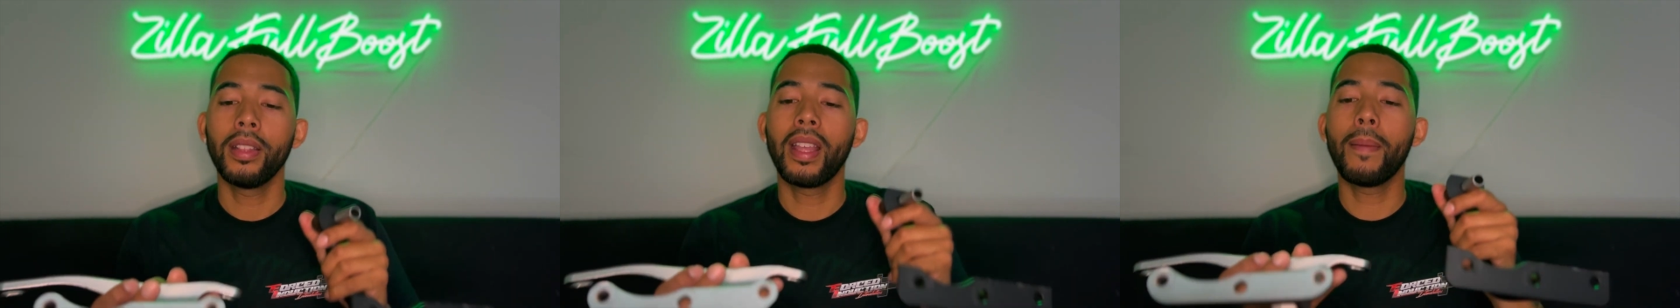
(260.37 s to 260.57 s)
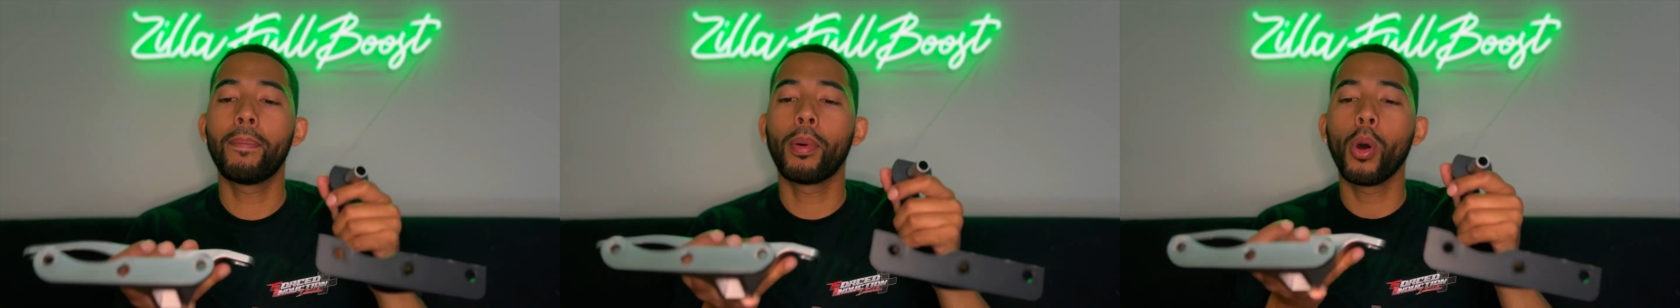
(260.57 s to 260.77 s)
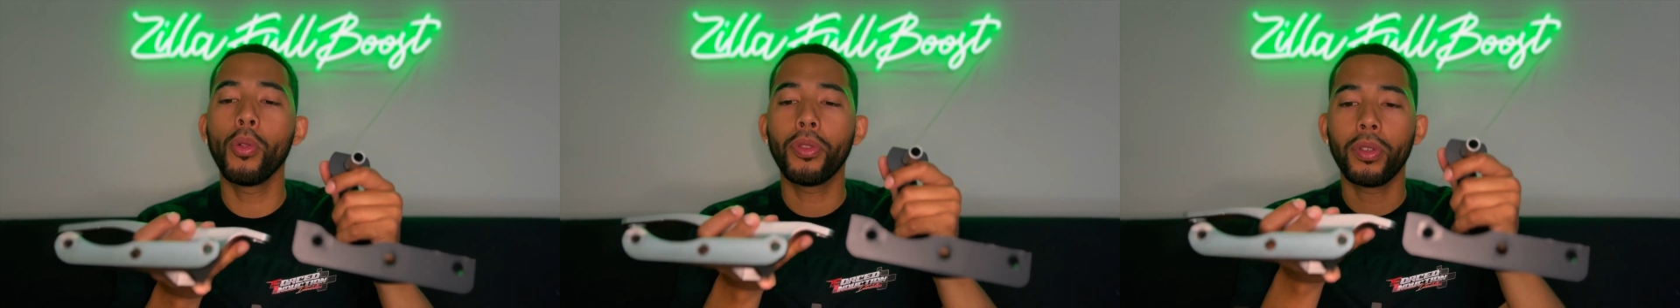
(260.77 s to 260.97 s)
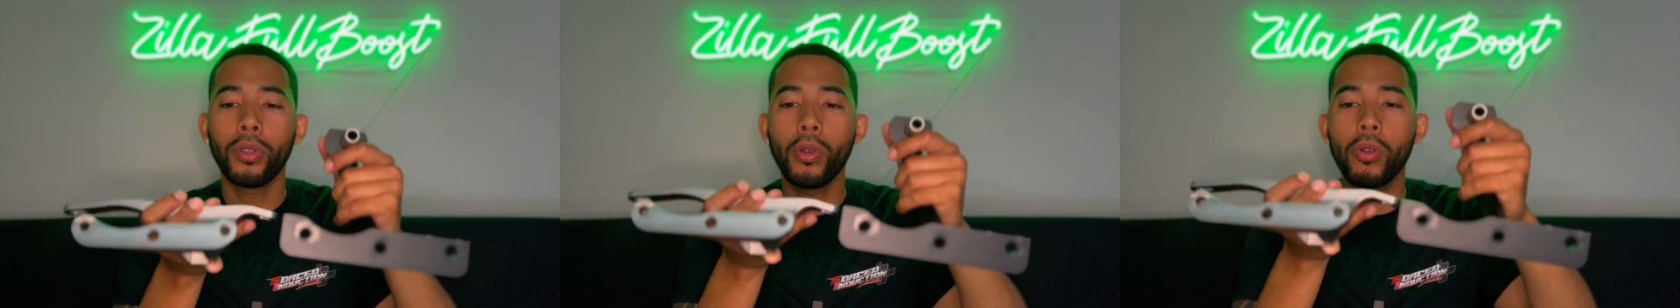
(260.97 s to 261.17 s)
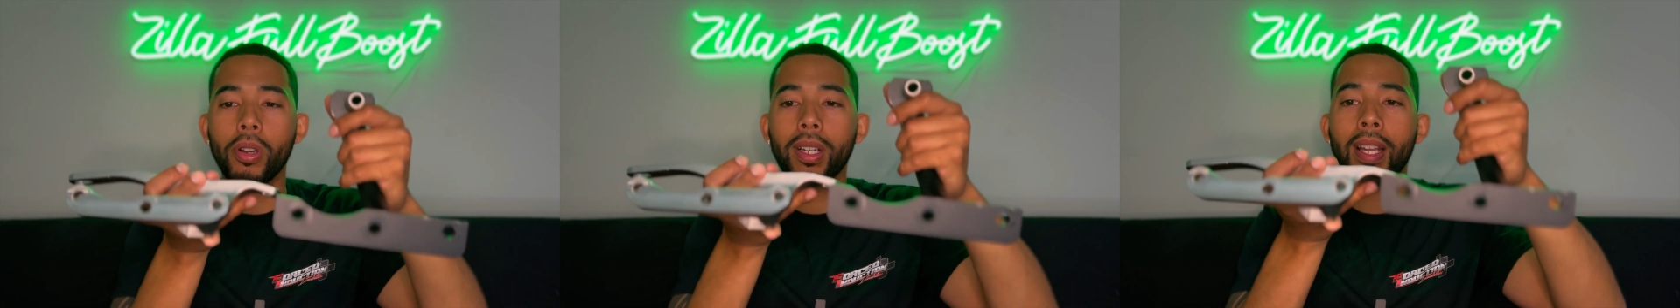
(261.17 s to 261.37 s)
they both
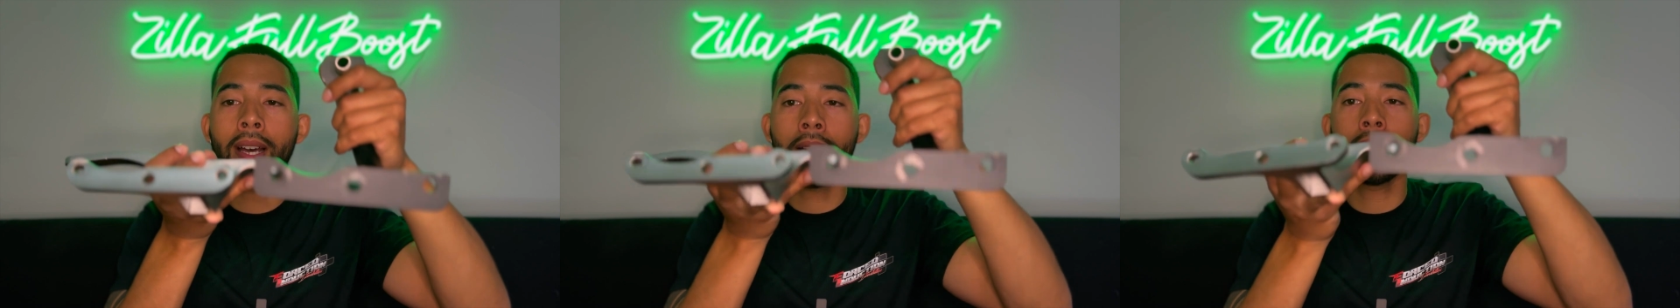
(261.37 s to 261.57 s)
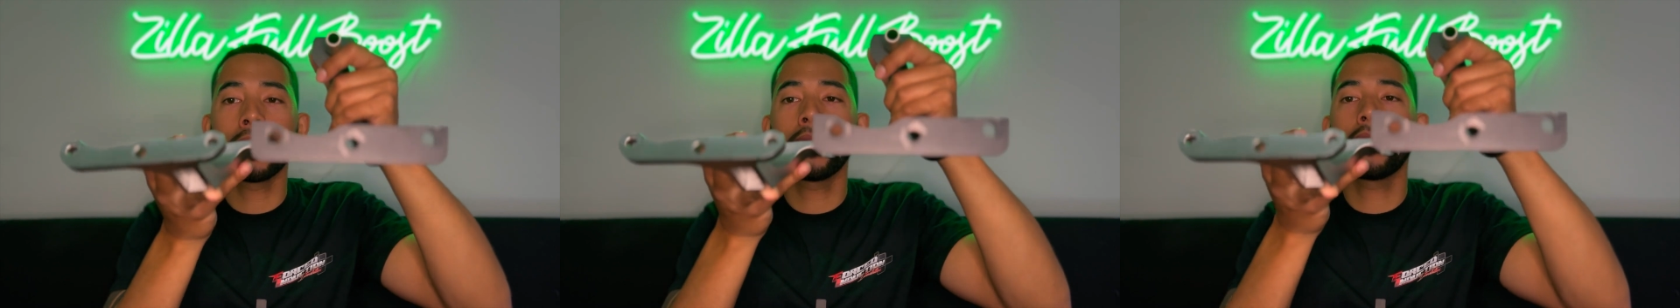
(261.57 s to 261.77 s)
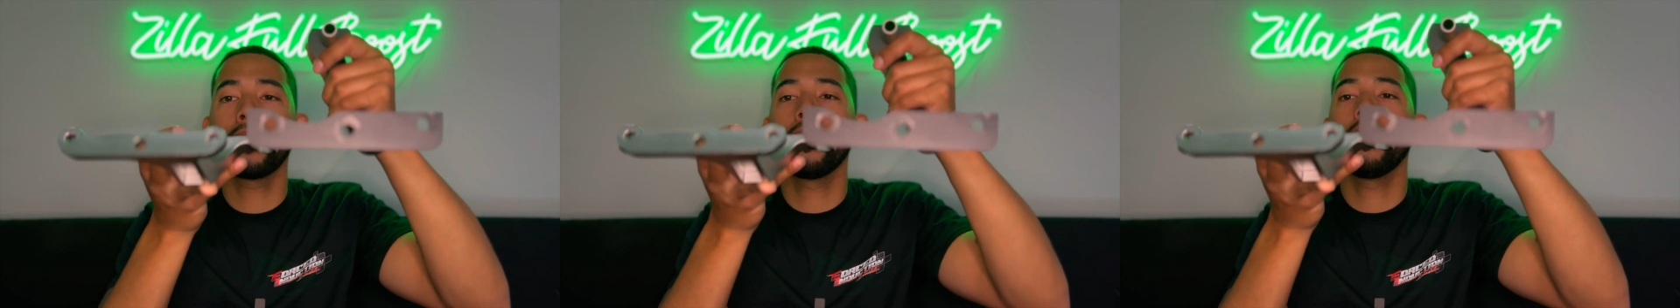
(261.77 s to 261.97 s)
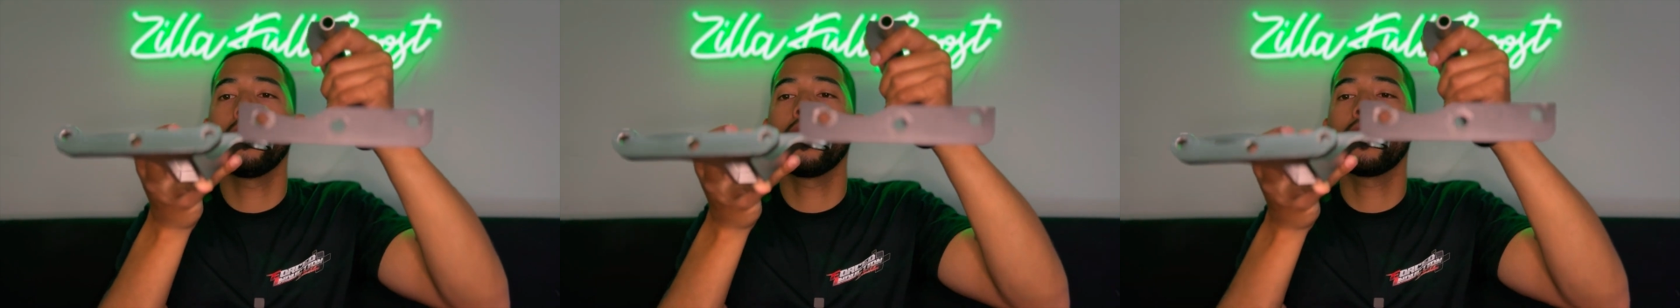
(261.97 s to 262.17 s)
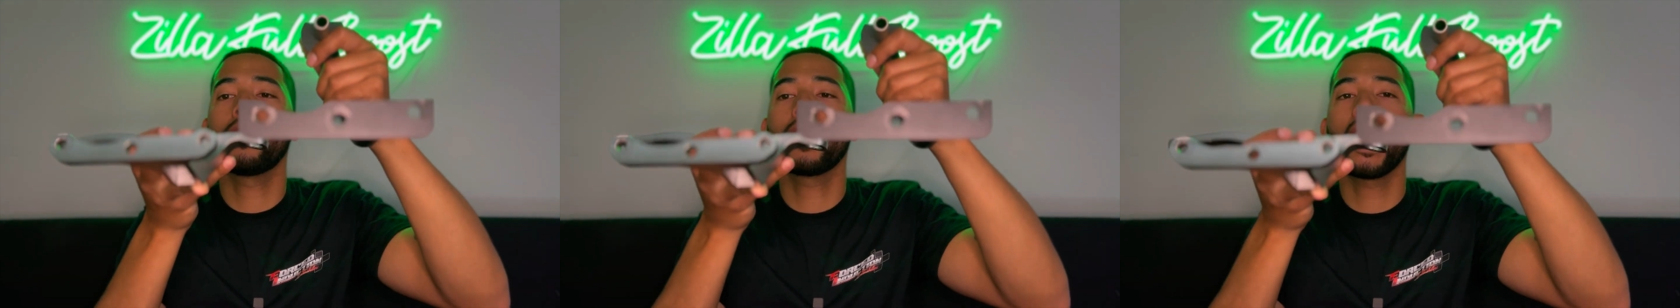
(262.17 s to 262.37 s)
utilize
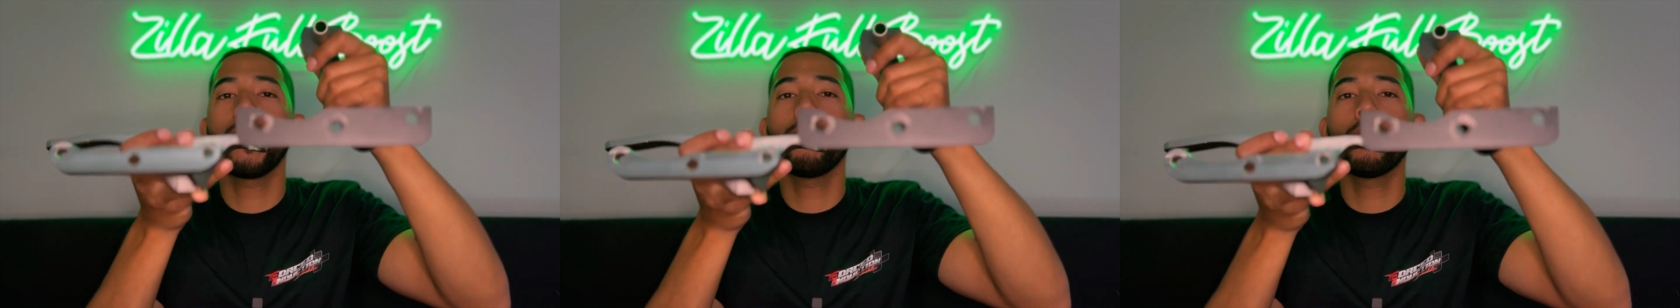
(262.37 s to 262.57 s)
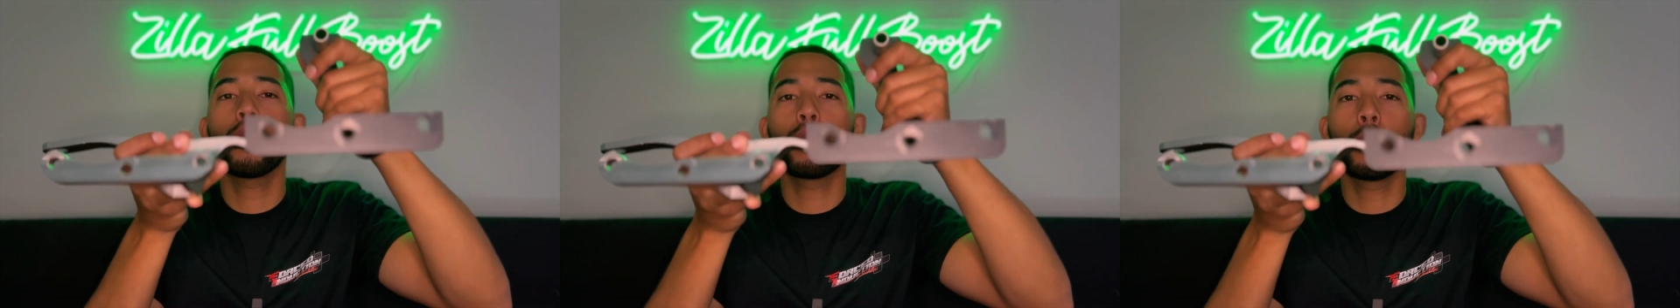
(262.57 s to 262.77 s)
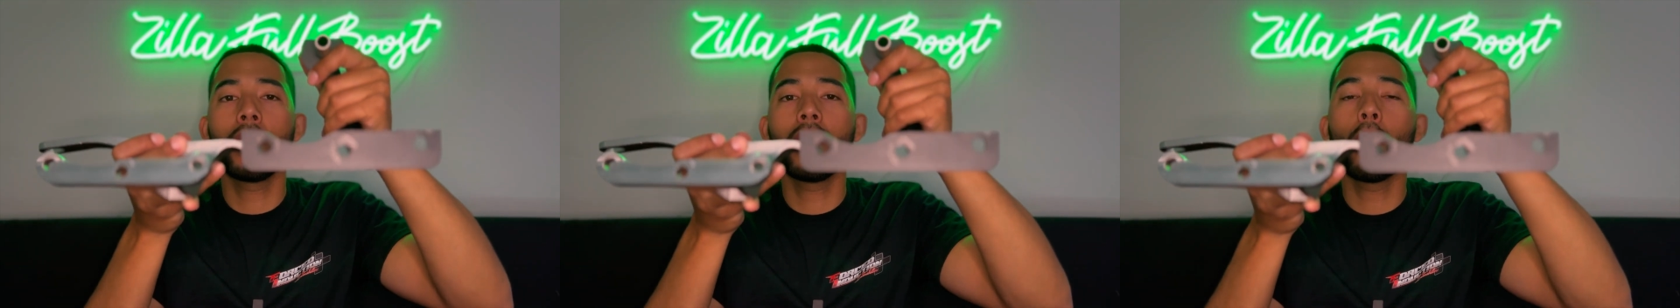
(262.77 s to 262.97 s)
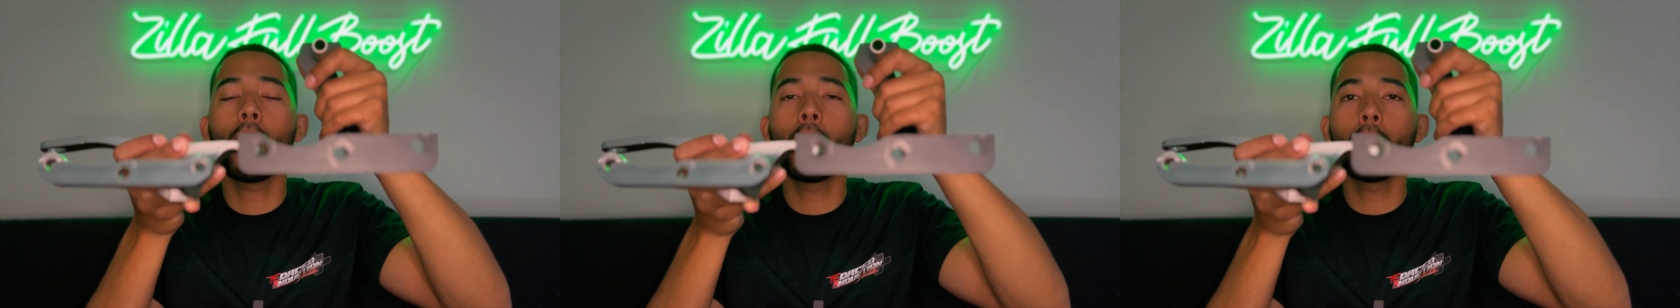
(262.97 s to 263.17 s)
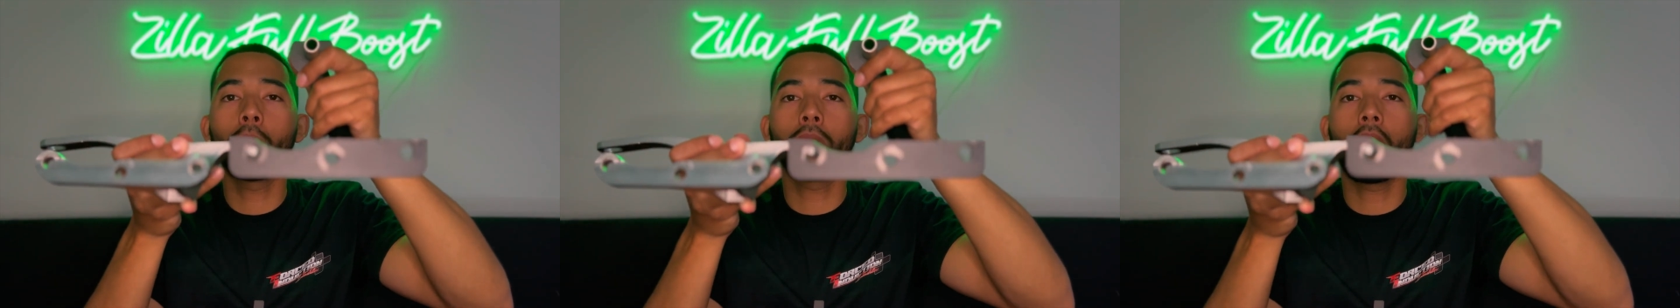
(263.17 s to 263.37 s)
the same 3
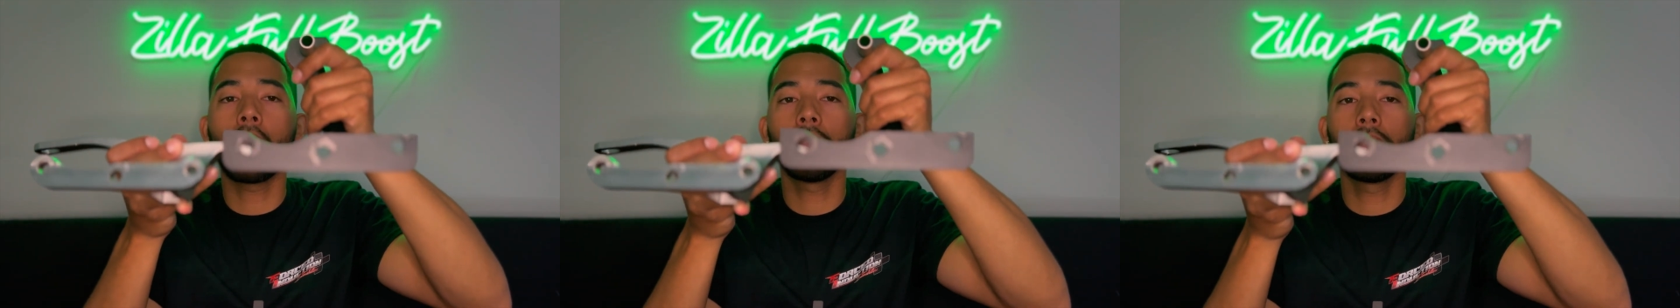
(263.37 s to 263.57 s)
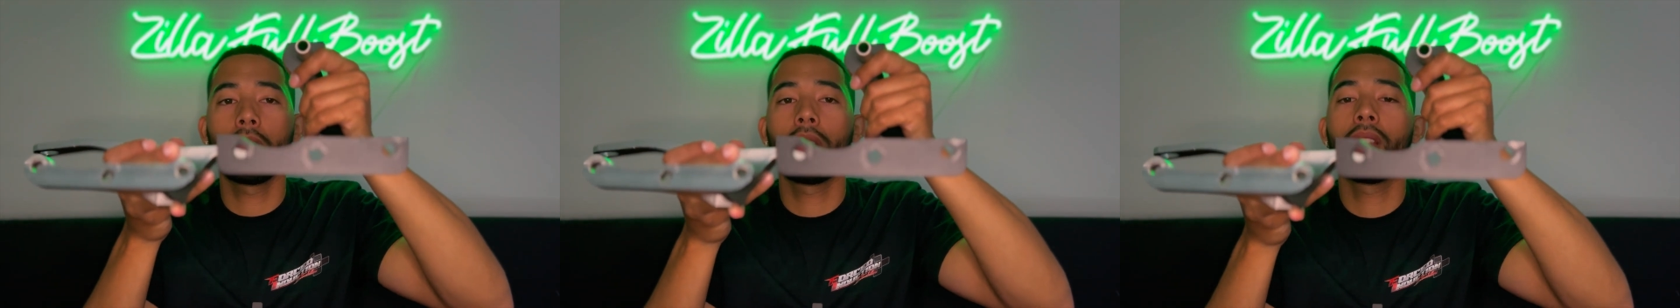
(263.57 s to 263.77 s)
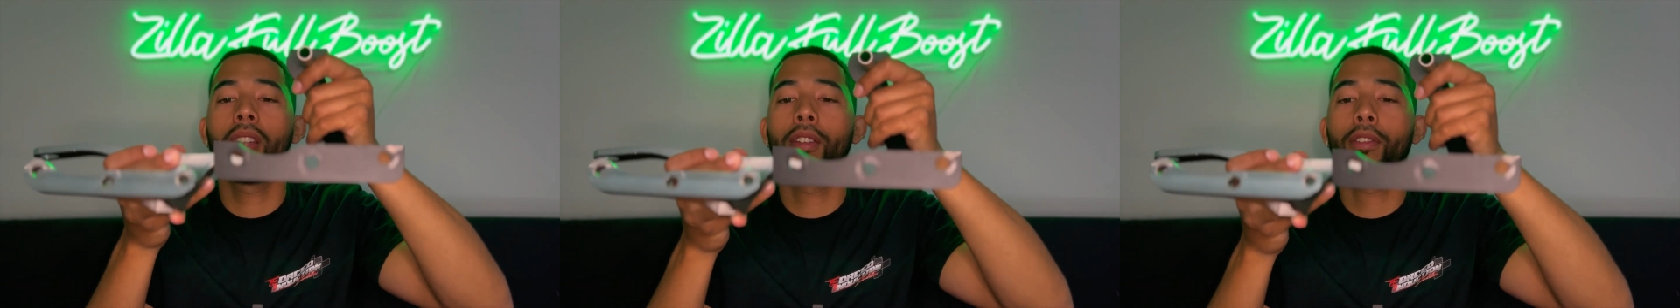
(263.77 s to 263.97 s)
holes on the diff.